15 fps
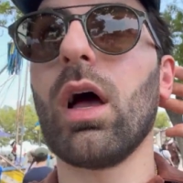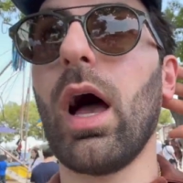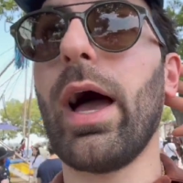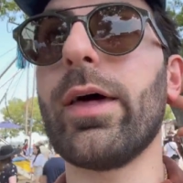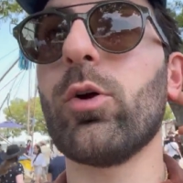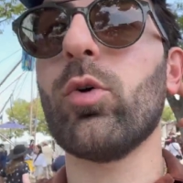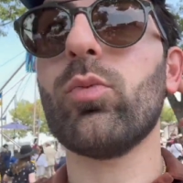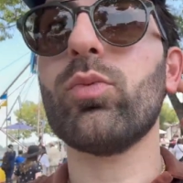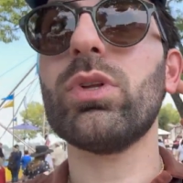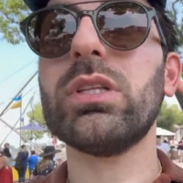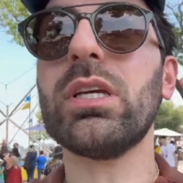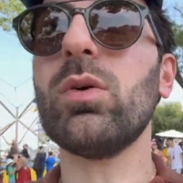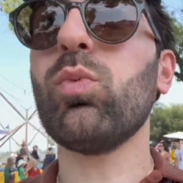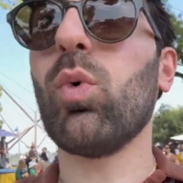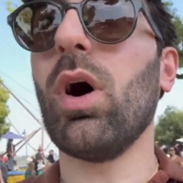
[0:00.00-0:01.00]
I don't
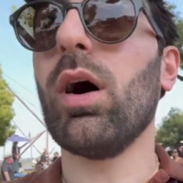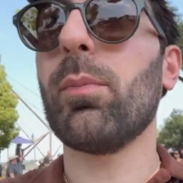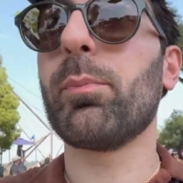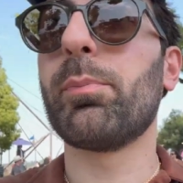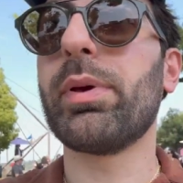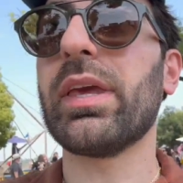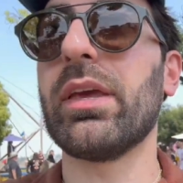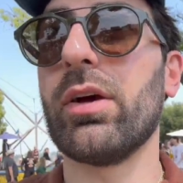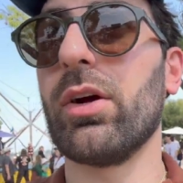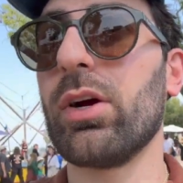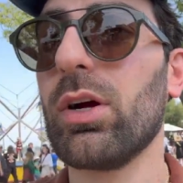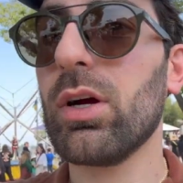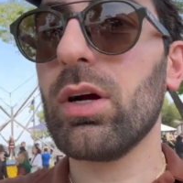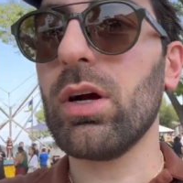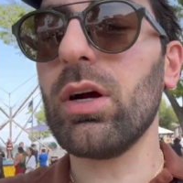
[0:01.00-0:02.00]
really want
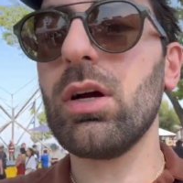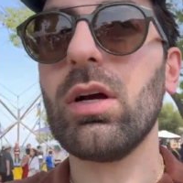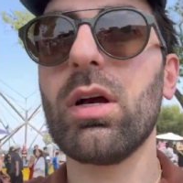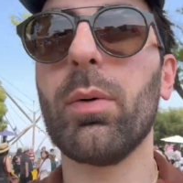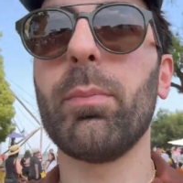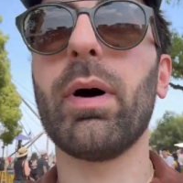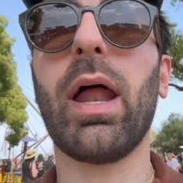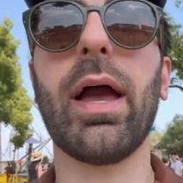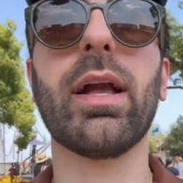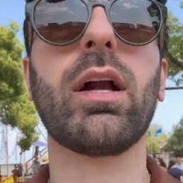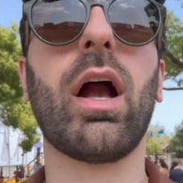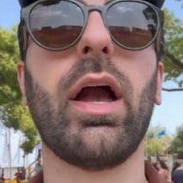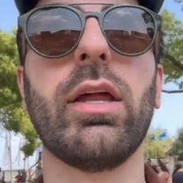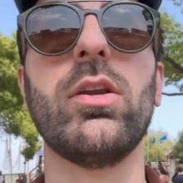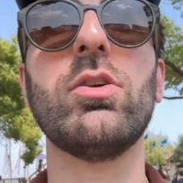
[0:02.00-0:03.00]
beer, but I
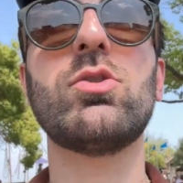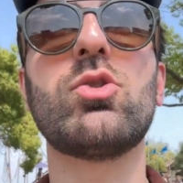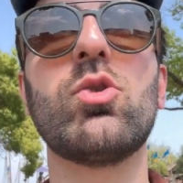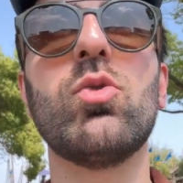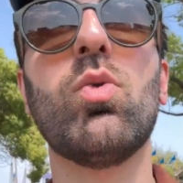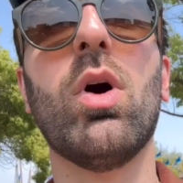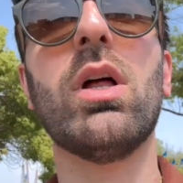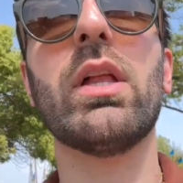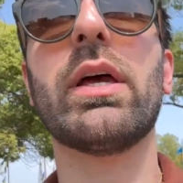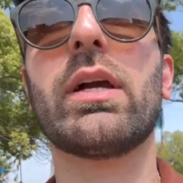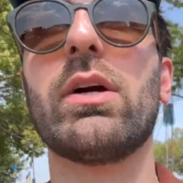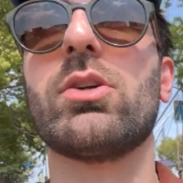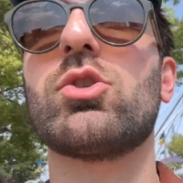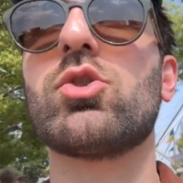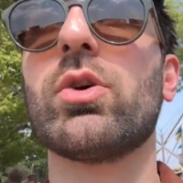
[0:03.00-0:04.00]
kind of do want
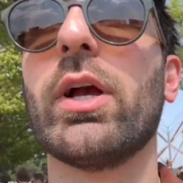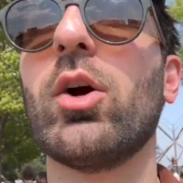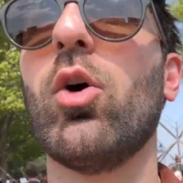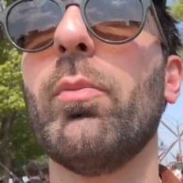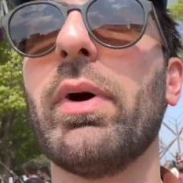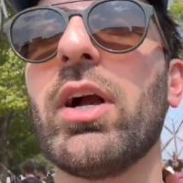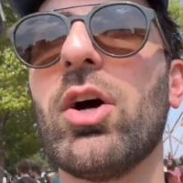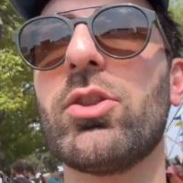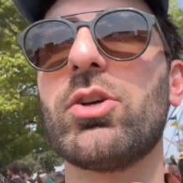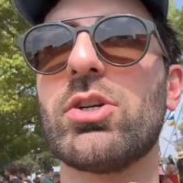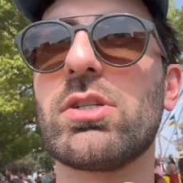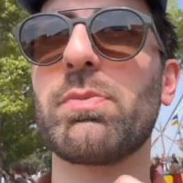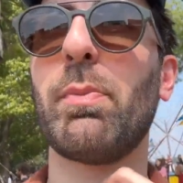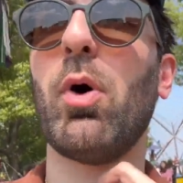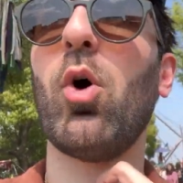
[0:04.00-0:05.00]
like a drink. Oh my god,
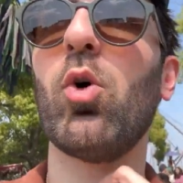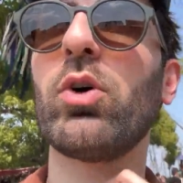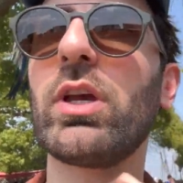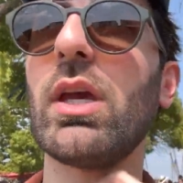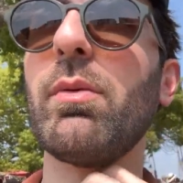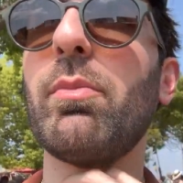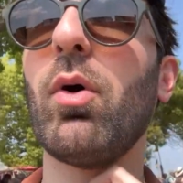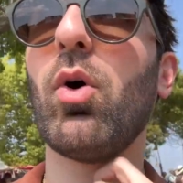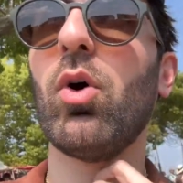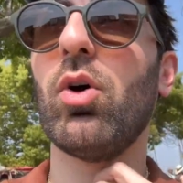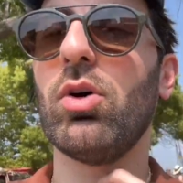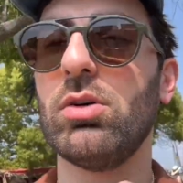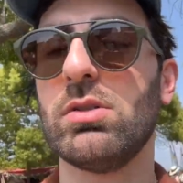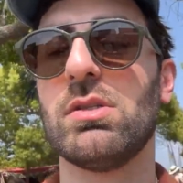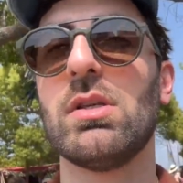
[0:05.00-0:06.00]
there's poke
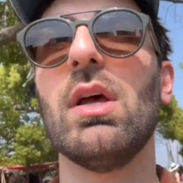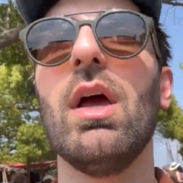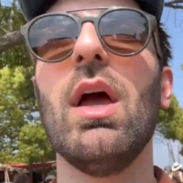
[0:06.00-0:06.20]
bowls.